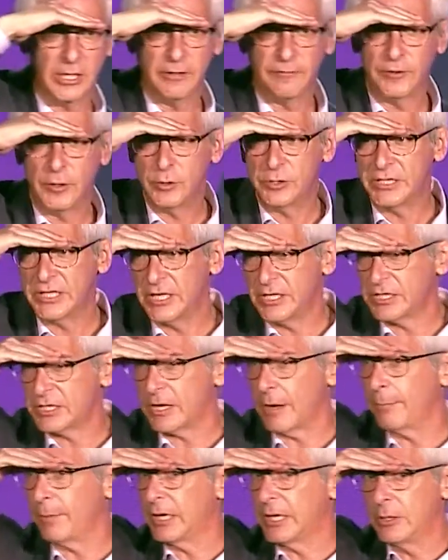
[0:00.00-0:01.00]
if you see
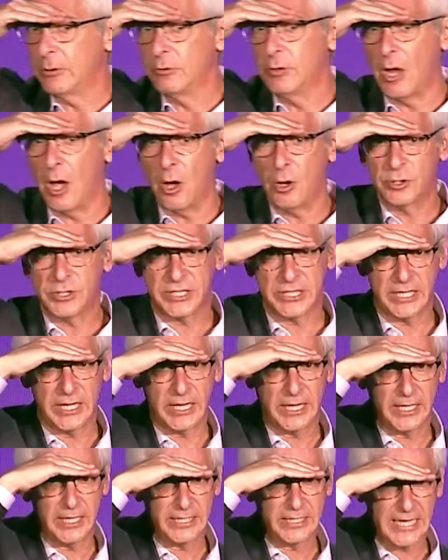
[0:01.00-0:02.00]
somebody you know
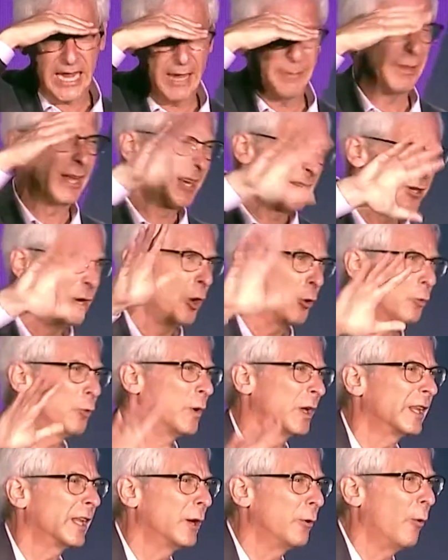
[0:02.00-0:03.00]
sitting at a table, like you know
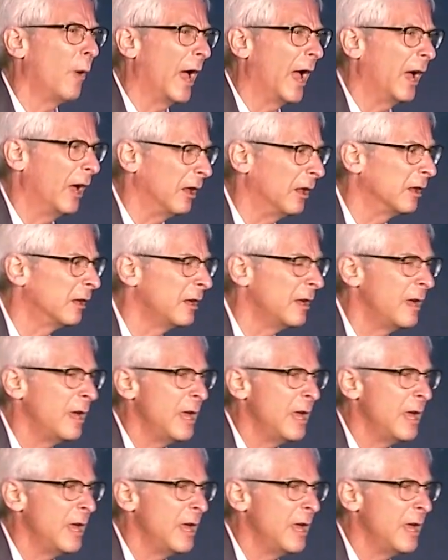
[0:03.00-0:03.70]
really well,